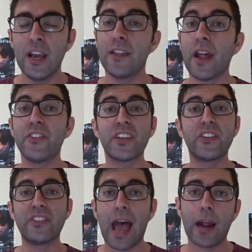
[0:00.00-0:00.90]
And that is
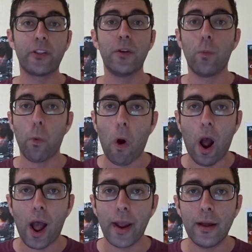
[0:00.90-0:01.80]
exactly
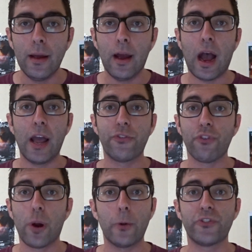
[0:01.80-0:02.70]
why I
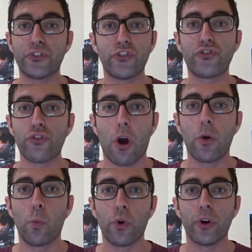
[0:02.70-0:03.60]
throw out such a
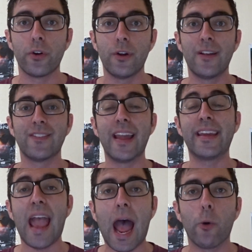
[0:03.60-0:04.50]
strong word like
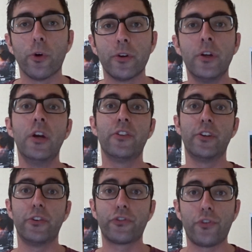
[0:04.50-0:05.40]
coward to
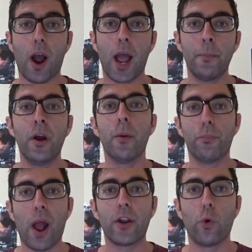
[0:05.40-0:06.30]
describe
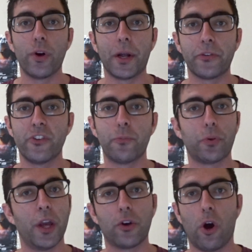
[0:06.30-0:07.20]
Brad Cornelsen's
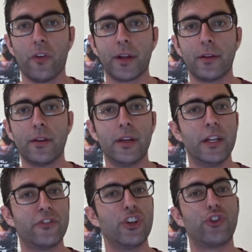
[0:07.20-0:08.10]
play calling.
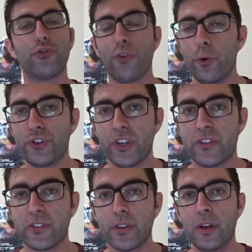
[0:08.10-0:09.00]
It's
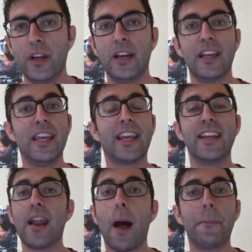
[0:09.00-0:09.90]
atrocious. He
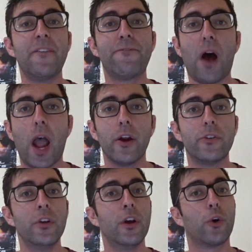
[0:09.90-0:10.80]
cannot be
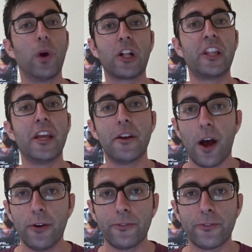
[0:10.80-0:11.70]
fired quickly
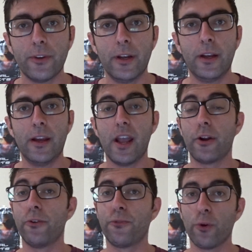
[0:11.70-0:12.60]
enough. And
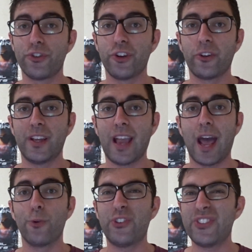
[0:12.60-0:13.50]
unfortunately, I
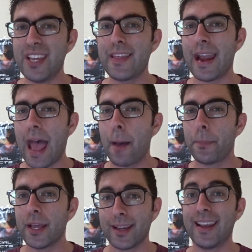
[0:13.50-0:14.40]
don't see that
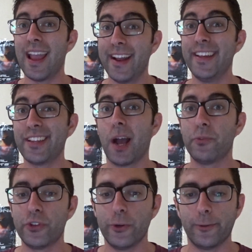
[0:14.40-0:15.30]
happening anytime
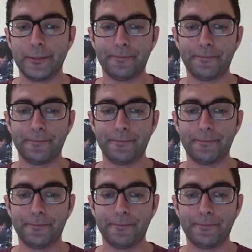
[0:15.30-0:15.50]
soon.